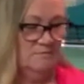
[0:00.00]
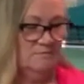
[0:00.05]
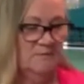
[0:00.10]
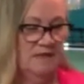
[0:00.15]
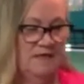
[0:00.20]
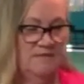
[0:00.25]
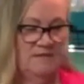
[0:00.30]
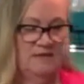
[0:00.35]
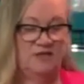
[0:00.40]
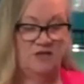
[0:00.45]

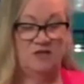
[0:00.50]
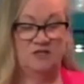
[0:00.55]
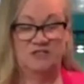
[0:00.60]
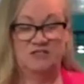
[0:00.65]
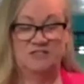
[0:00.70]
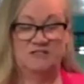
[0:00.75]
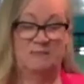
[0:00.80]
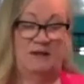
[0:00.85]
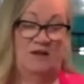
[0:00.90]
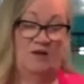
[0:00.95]
and then you could
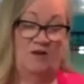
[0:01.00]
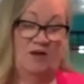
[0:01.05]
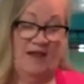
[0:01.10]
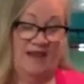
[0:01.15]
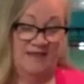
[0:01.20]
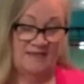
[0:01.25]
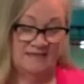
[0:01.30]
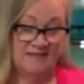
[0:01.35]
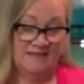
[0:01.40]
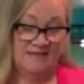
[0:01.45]
just make your
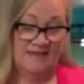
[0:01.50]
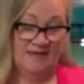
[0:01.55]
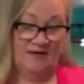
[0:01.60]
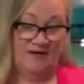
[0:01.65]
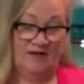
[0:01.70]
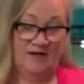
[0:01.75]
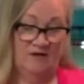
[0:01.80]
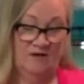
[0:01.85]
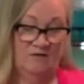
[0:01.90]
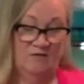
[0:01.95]
eggs in
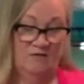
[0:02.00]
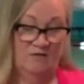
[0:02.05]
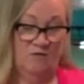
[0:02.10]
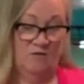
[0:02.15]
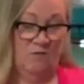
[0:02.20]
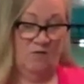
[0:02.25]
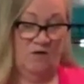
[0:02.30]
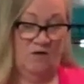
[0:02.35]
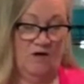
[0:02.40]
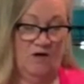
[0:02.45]
here.
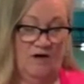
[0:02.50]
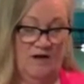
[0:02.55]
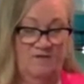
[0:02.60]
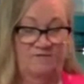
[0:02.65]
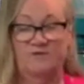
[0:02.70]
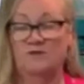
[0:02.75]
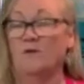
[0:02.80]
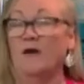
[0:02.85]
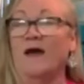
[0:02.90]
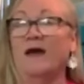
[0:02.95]
Or
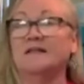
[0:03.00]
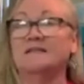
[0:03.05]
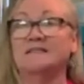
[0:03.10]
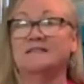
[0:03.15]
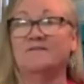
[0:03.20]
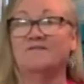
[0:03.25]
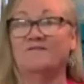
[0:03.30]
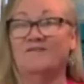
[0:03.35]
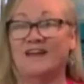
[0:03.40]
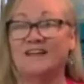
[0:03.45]
if you had
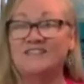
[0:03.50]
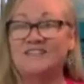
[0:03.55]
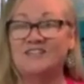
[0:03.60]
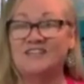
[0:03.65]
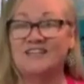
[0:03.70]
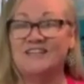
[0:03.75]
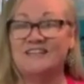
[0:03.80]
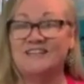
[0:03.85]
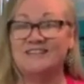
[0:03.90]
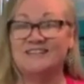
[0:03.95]
some
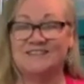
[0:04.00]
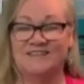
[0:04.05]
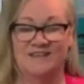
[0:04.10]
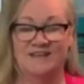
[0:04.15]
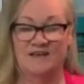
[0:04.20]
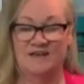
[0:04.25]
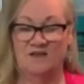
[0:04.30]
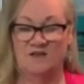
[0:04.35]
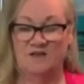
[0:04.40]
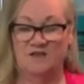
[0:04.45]
veggies,
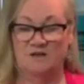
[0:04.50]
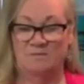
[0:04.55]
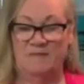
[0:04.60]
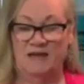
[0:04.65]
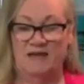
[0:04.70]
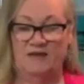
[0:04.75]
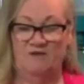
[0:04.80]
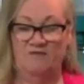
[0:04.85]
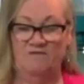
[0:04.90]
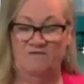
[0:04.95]
you could
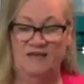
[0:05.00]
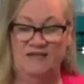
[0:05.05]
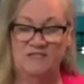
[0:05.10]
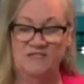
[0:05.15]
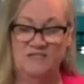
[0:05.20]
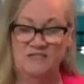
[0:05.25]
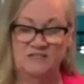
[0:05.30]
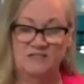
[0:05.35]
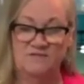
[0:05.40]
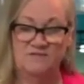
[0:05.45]
make your
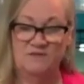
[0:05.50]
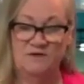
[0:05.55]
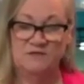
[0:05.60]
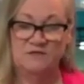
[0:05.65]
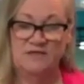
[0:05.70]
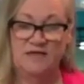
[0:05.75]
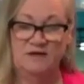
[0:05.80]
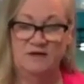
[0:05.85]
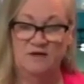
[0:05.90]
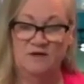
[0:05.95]
veggies
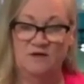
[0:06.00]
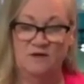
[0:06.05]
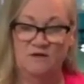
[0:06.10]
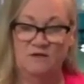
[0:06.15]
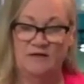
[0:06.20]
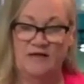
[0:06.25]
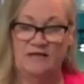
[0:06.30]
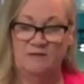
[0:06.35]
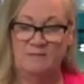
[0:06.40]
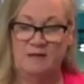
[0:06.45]
first. I don't
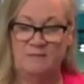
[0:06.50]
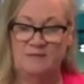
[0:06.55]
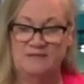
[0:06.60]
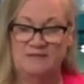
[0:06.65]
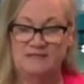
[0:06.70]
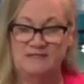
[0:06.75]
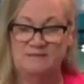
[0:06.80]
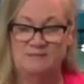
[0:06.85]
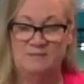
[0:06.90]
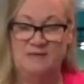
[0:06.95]
know, like maybe
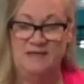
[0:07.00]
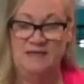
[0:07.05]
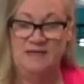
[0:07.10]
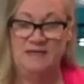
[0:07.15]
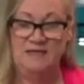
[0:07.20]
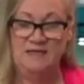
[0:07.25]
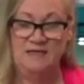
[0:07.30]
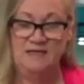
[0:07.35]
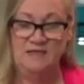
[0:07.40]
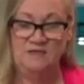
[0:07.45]

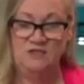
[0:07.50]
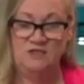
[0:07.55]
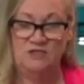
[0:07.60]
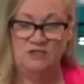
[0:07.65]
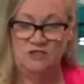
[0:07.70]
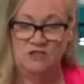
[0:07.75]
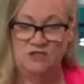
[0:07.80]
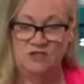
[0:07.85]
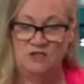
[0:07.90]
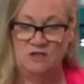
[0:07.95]

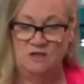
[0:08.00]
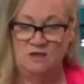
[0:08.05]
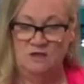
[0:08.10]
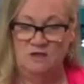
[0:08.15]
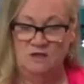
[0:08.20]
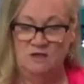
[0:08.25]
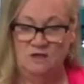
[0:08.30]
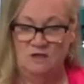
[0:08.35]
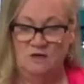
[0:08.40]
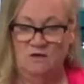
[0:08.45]
spinach.
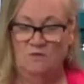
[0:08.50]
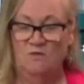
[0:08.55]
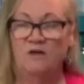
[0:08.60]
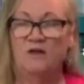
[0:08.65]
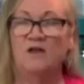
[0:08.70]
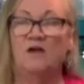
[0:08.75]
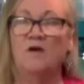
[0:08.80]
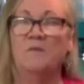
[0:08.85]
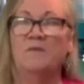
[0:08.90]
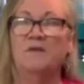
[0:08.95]

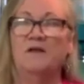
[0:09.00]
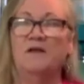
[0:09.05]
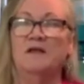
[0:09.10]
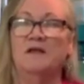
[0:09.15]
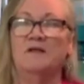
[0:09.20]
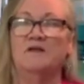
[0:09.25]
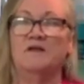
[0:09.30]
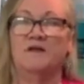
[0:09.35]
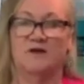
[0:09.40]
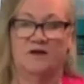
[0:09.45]
What do y'all put
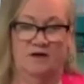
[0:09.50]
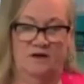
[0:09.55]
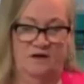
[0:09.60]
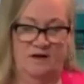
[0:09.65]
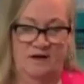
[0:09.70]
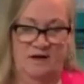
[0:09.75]
in your